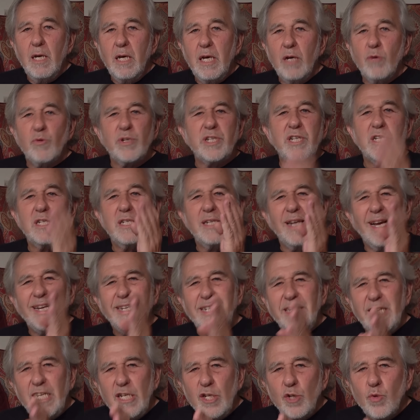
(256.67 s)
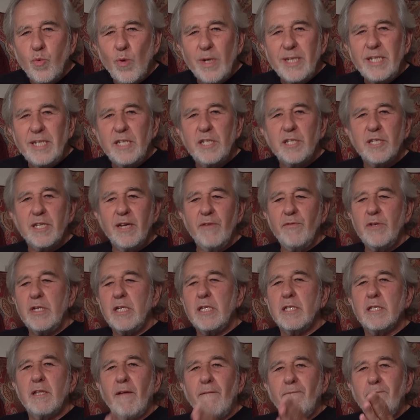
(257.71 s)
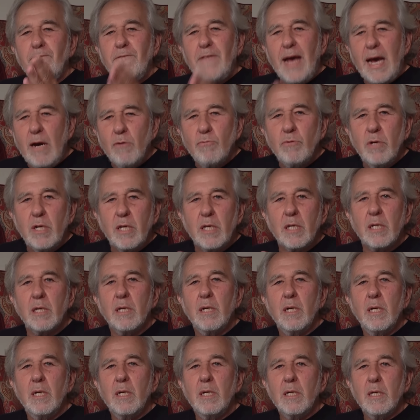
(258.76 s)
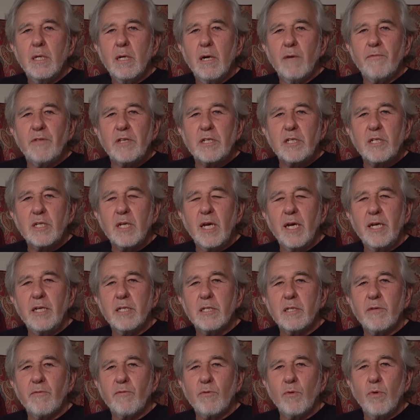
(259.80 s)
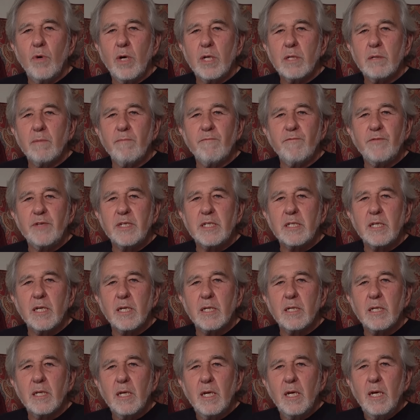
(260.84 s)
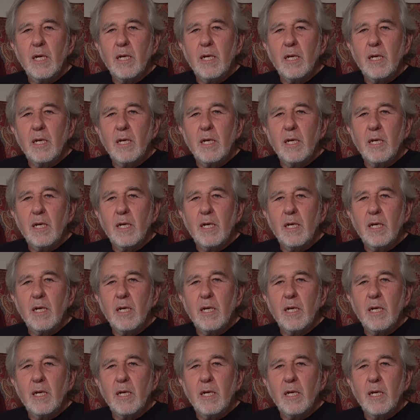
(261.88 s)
It was in 1927, in the founding of the science of quantum physics,